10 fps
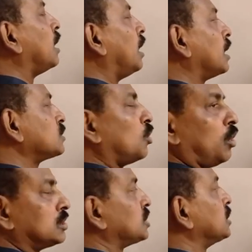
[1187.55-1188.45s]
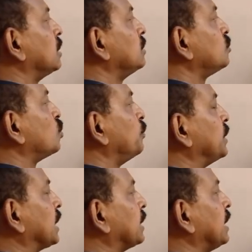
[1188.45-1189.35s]
Earth on Sun, so we
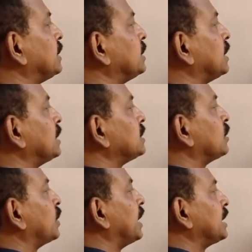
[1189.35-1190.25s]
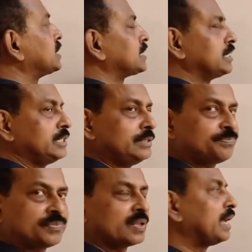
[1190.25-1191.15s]
can write it as your SE,
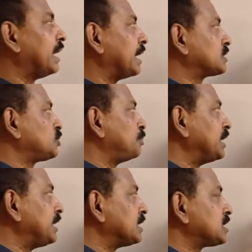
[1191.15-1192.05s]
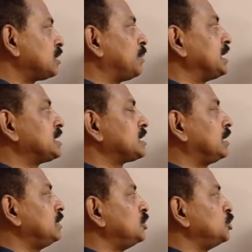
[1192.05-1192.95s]
experienced by
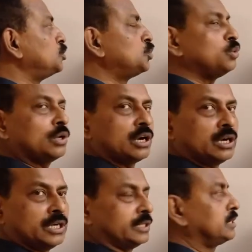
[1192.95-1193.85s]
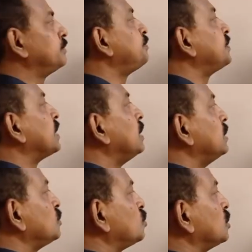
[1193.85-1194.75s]
Sun due to Earth.
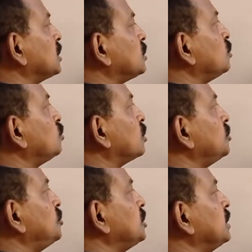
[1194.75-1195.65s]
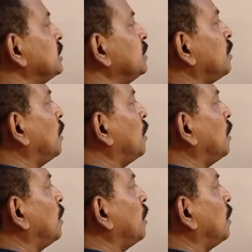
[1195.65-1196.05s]
So this is your G,